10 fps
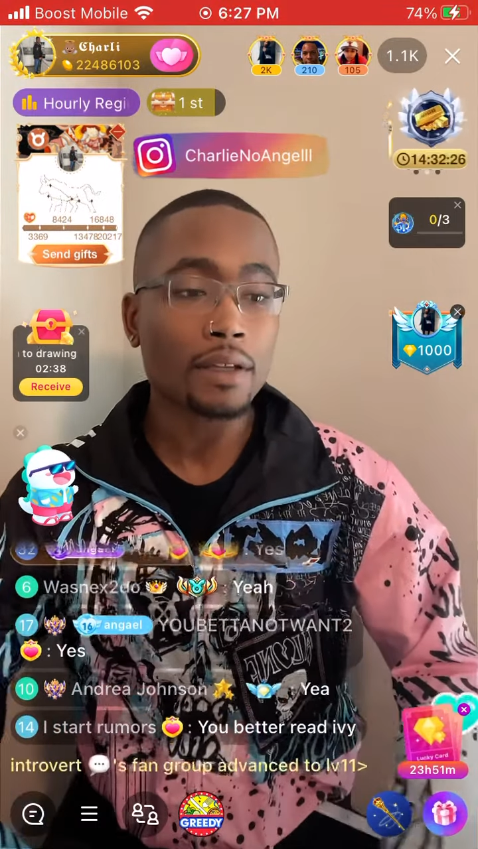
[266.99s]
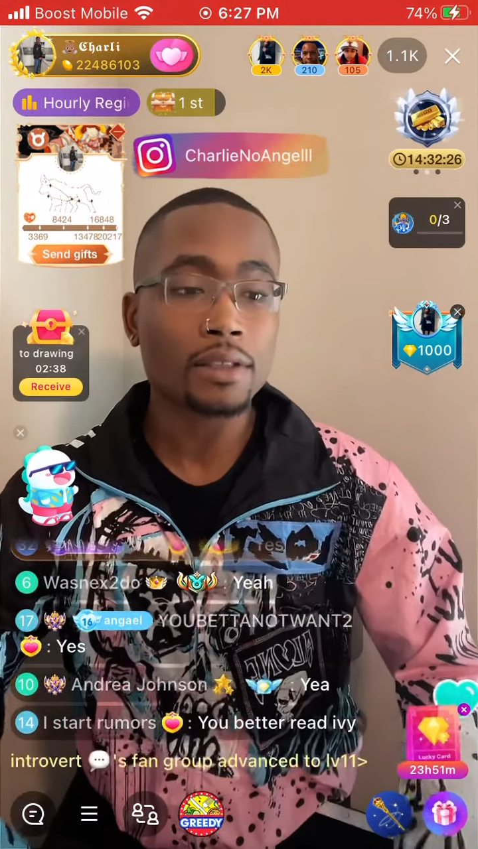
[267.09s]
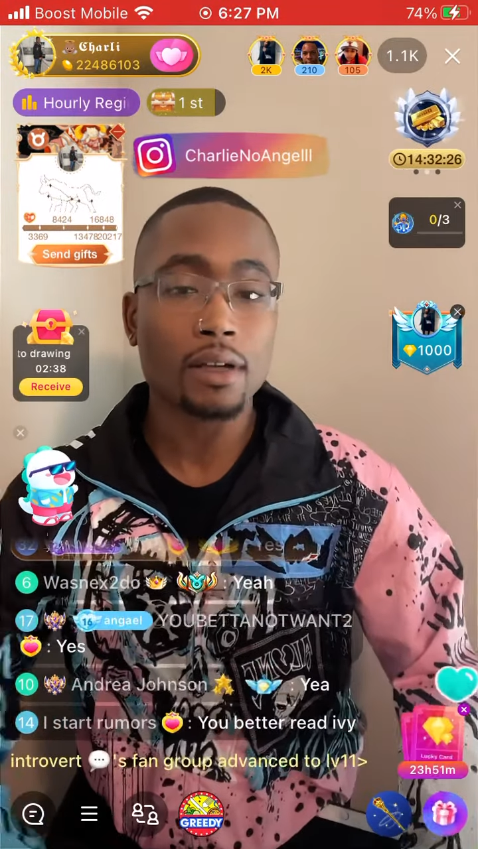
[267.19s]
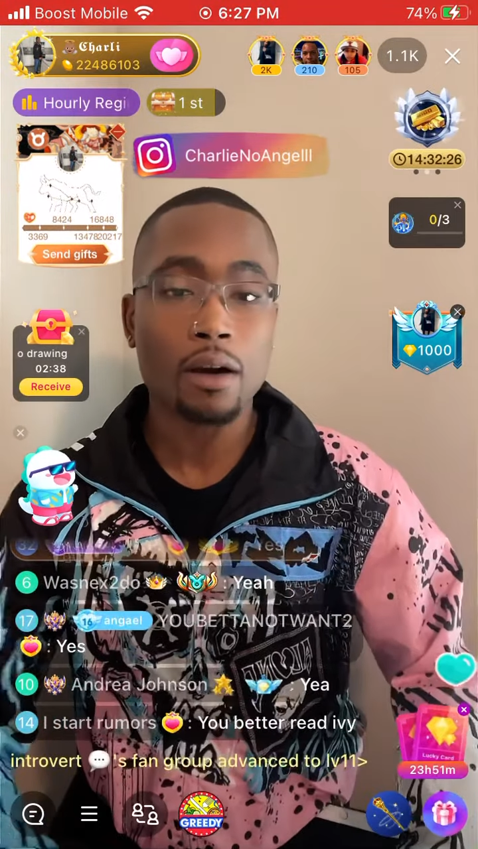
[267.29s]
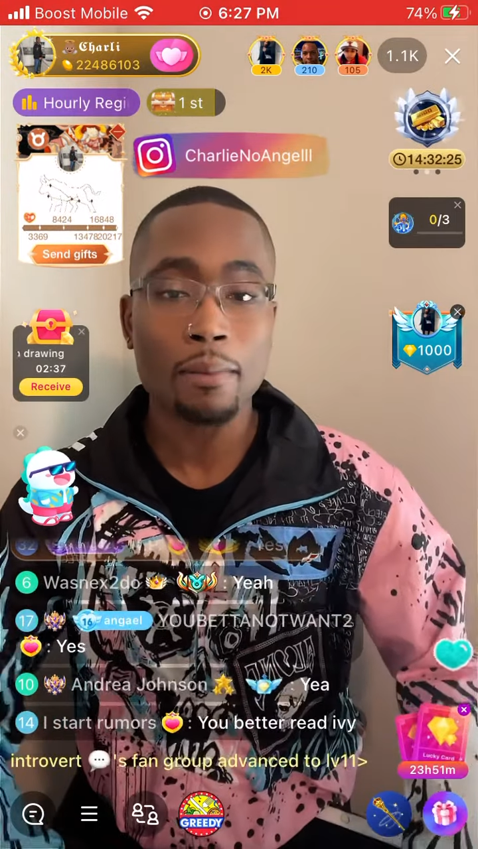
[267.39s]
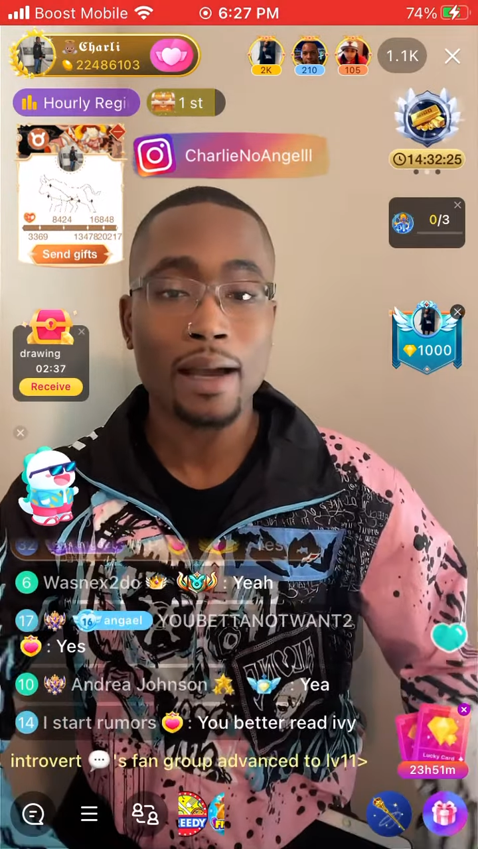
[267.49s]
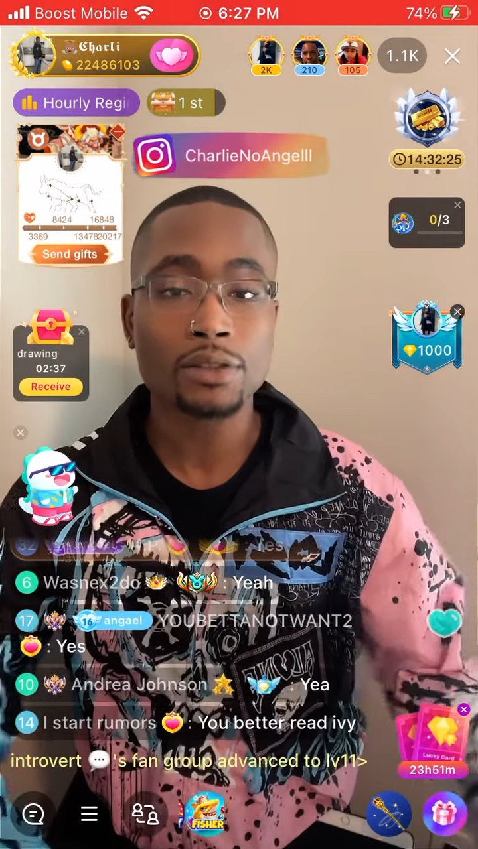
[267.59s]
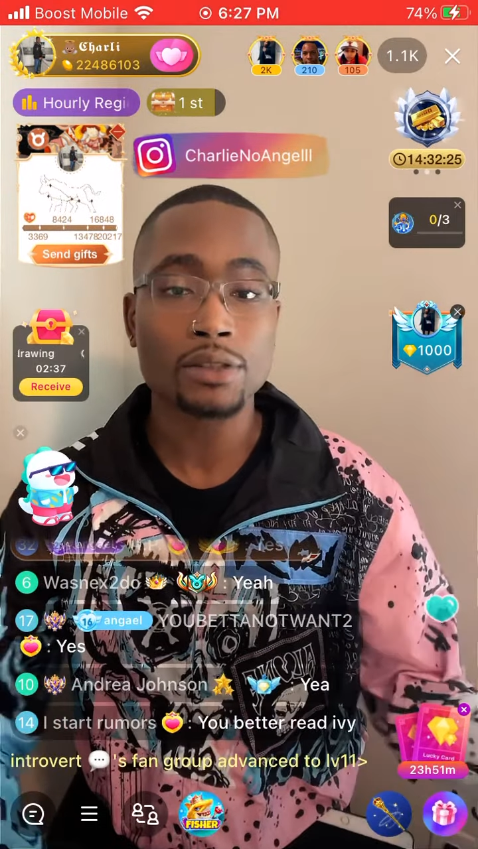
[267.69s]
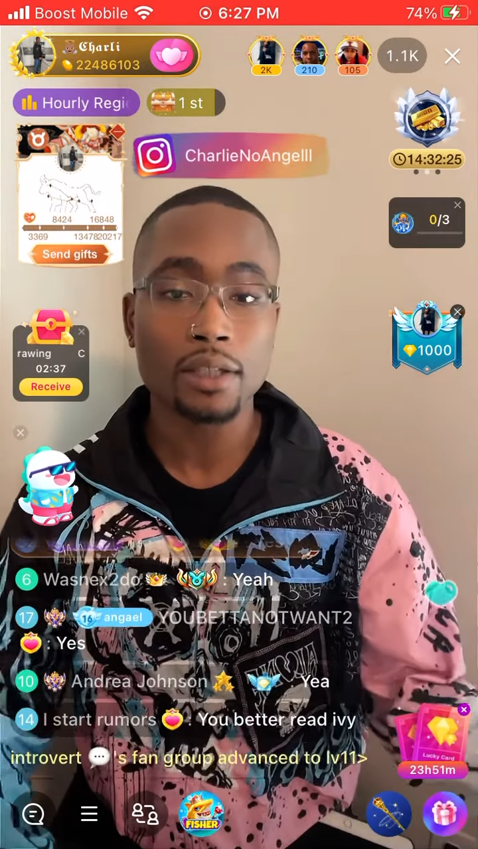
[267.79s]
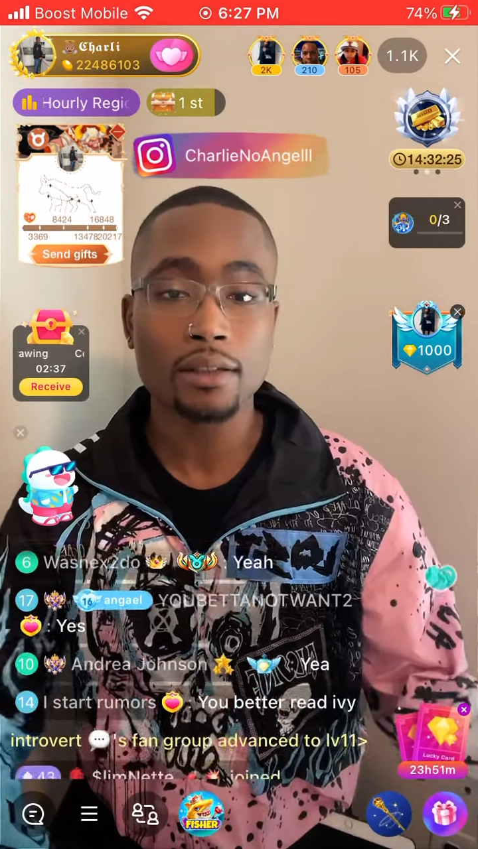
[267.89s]
is on my
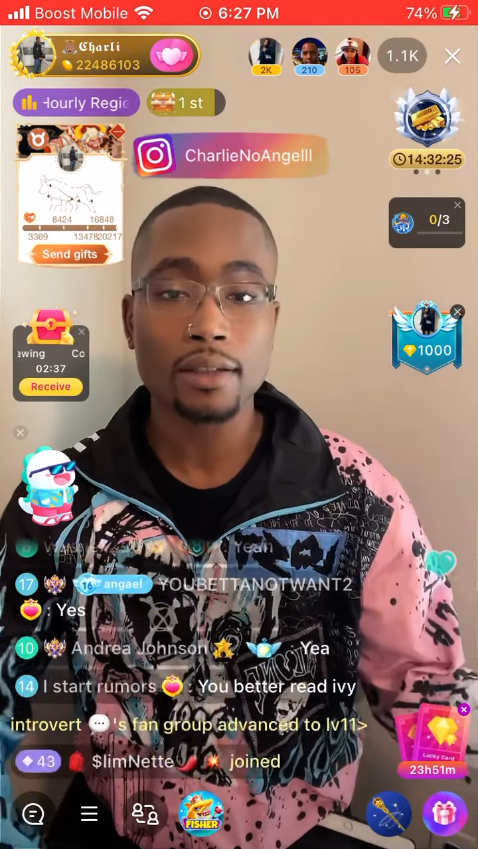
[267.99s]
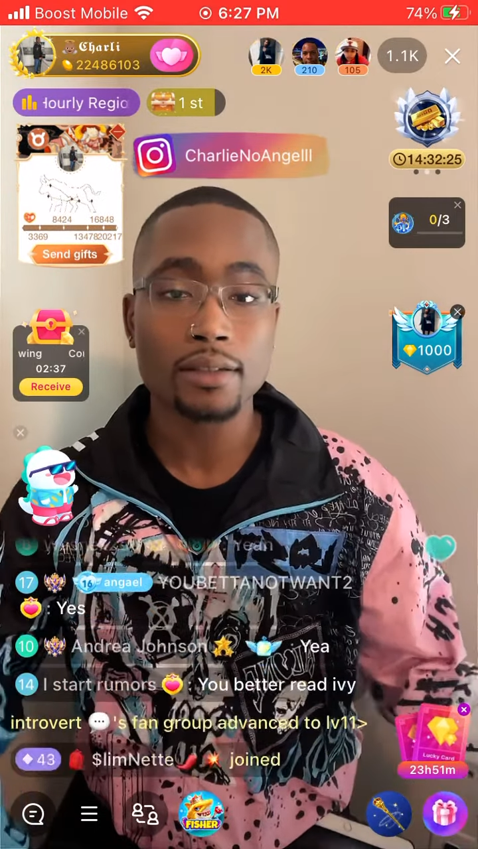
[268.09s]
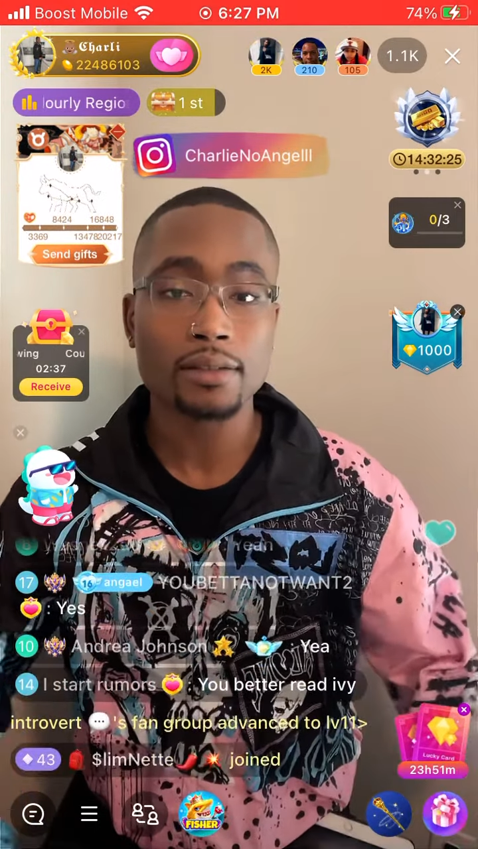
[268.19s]
shit list.